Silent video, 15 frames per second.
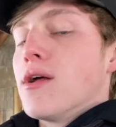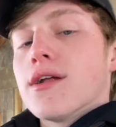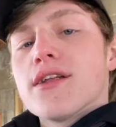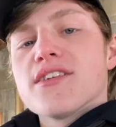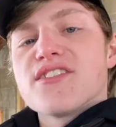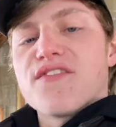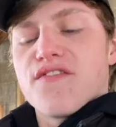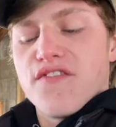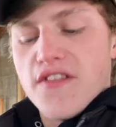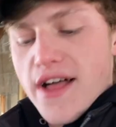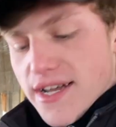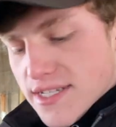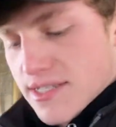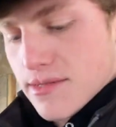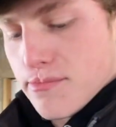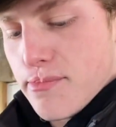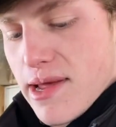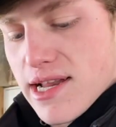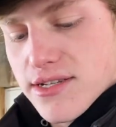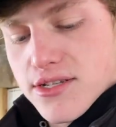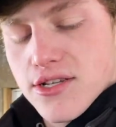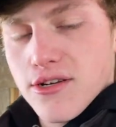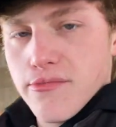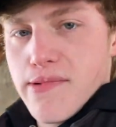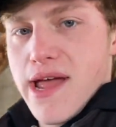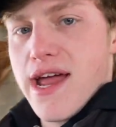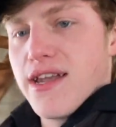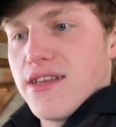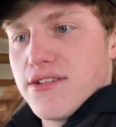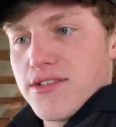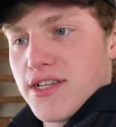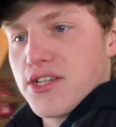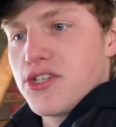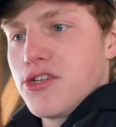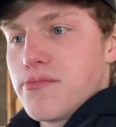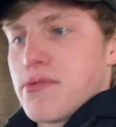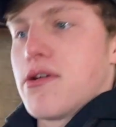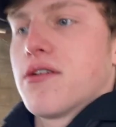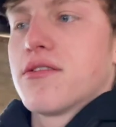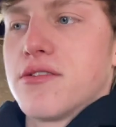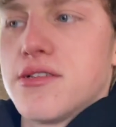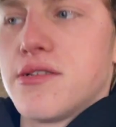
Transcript: doesn't flex and bend so bad, and it's like super hard to